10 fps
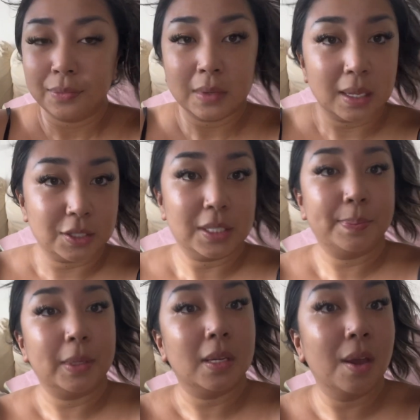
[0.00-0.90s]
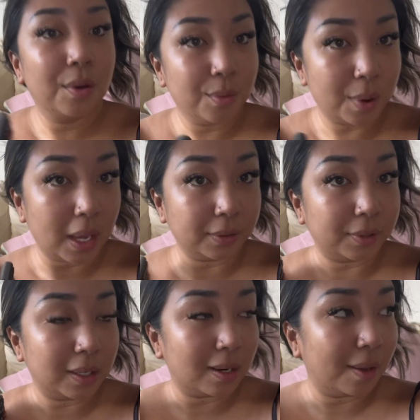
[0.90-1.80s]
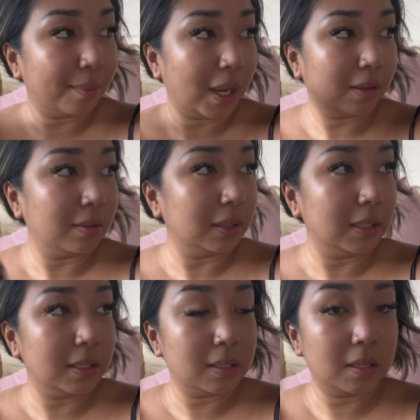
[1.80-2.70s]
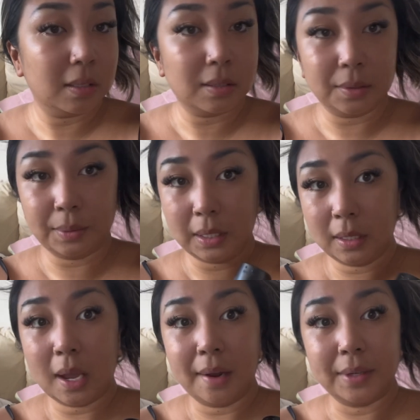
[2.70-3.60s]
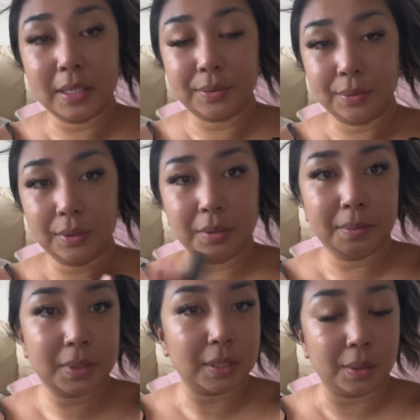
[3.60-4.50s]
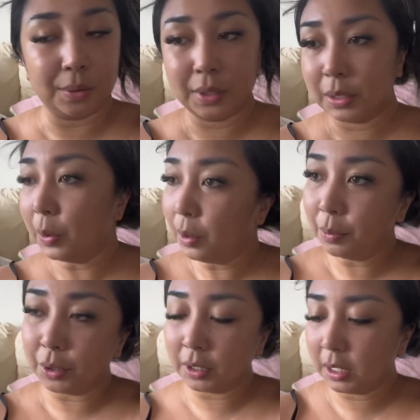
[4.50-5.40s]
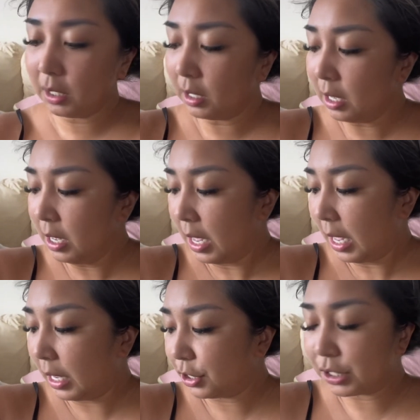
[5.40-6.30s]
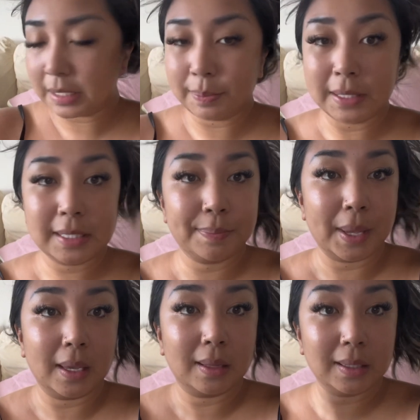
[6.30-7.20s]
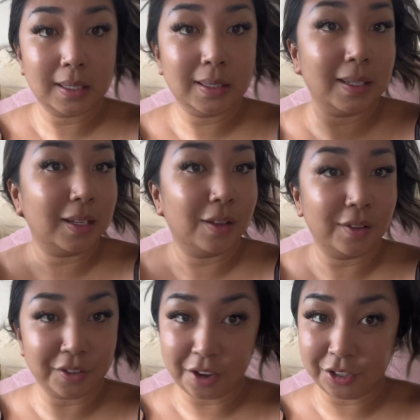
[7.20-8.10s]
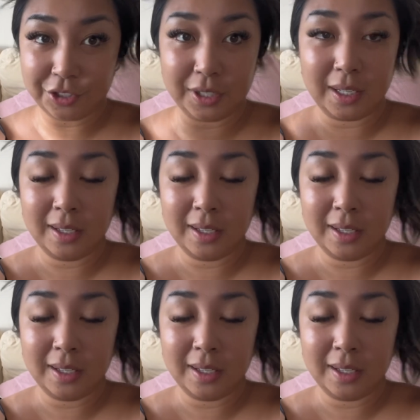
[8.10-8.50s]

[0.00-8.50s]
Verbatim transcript: it's just been wild right now. Michael is doing Kyra's room, so this whole morning has just been spent cleaning, laundry,